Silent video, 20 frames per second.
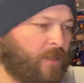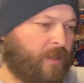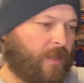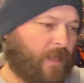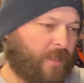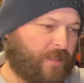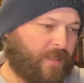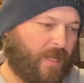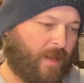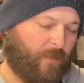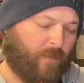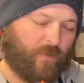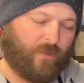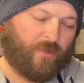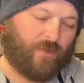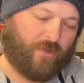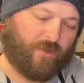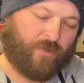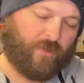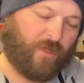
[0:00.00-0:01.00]
Now something with the
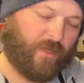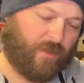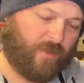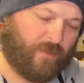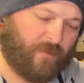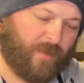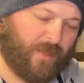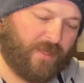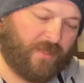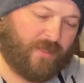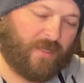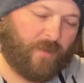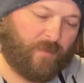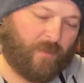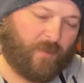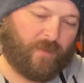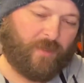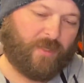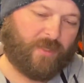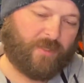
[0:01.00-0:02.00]
triggers messed up
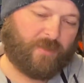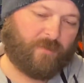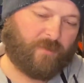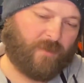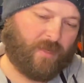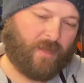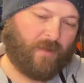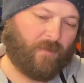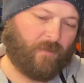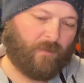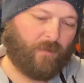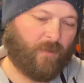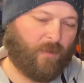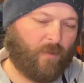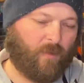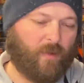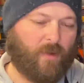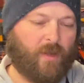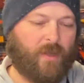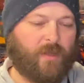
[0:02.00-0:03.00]
on this one. I don't know
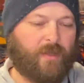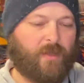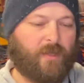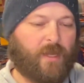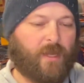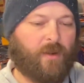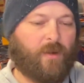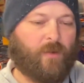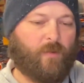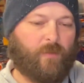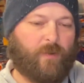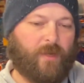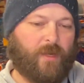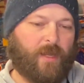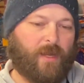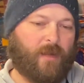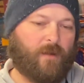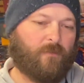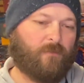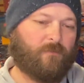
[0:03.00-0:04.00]
what. You got to hold it
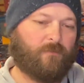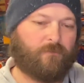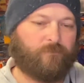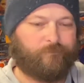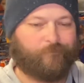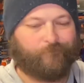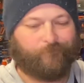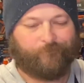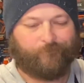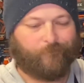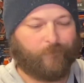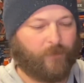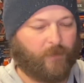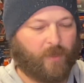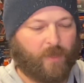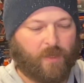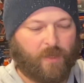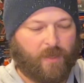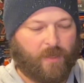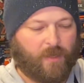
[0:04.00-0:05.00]
out.
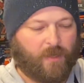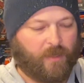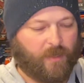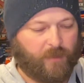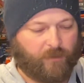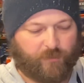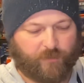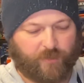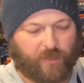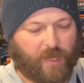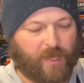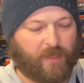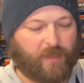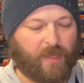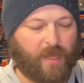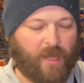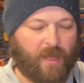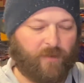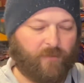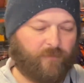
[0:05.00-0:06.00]
It was like
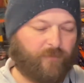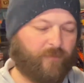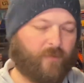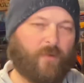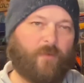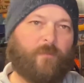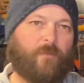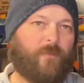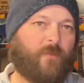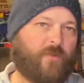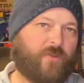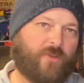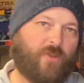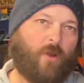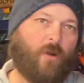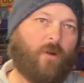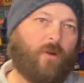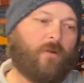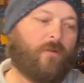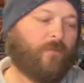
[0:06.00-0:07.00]
that from the
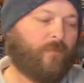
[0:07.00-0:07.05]
start.